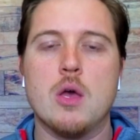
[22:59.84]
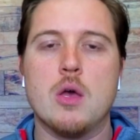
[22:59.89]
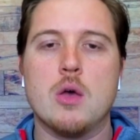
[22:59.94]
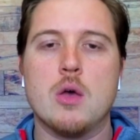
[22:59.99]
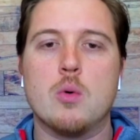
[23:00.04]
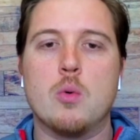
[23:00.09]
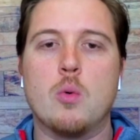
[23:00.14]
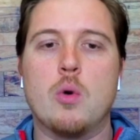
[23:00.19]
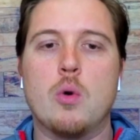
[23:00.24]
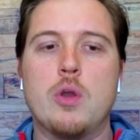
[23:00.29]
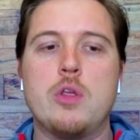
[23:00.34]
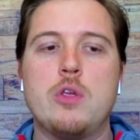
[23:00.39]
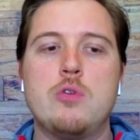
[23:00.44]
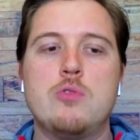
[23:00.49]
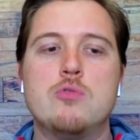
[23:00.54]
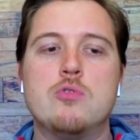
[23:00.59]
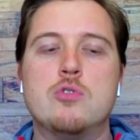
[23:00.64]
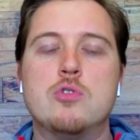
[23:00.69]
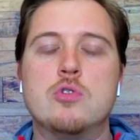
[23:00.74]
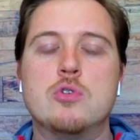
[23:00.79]
What do
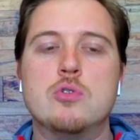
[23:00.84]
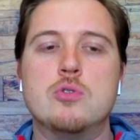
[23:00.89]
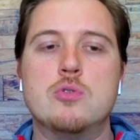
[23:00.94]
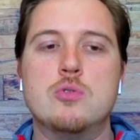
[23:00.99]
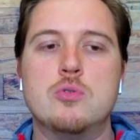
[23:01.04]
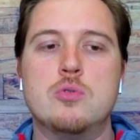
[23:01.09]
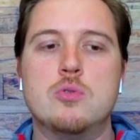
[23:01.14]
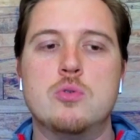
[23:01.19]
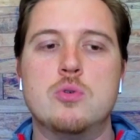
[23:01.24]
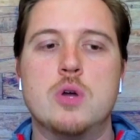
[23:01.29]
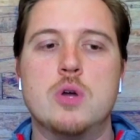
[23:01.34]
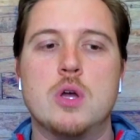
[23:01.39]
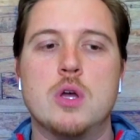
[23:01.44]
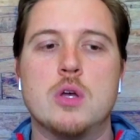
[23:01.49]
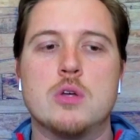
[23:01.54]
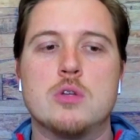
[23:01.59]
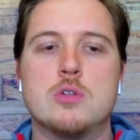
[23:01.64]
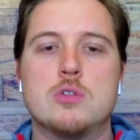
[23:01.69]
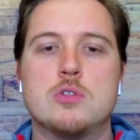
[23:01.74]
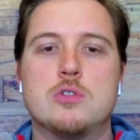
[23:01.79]
you do
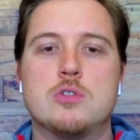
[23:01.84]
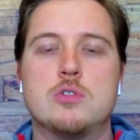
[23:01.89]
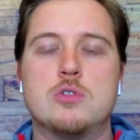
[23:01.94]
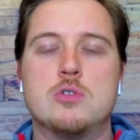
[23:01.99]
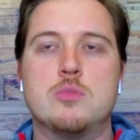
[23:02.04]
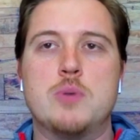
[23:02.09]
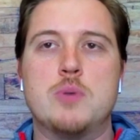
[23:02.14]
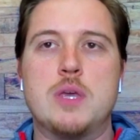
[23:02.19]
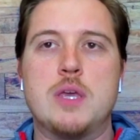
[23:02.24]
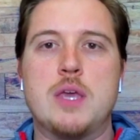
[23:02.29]
to be